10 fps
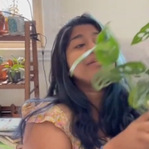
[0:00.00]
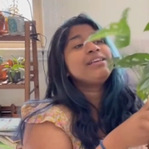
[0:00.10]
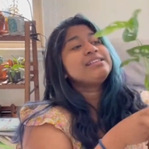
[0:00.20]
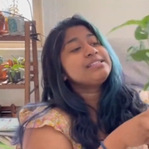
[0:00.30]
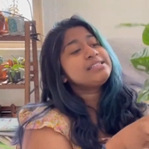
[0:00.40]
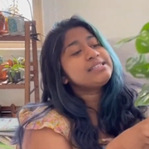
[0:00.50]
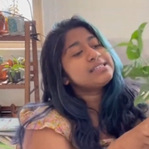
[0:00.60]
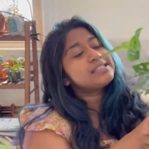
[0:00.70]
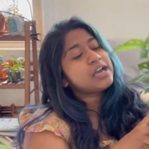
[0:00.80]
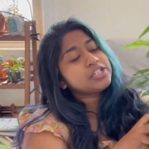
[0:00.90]
He is in
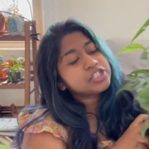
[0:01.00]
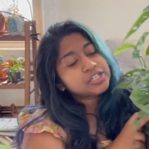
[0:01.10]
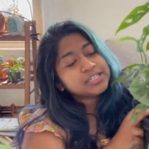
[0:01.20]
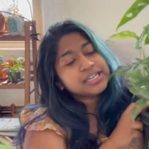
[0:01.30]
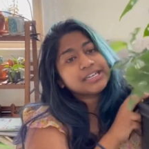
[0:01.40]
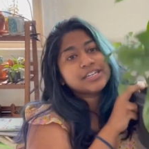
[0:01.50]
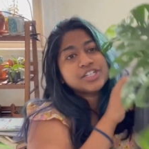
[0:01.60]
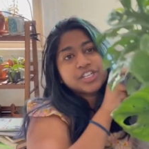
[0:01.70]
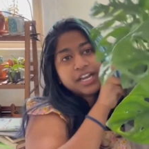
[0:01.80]
such good condition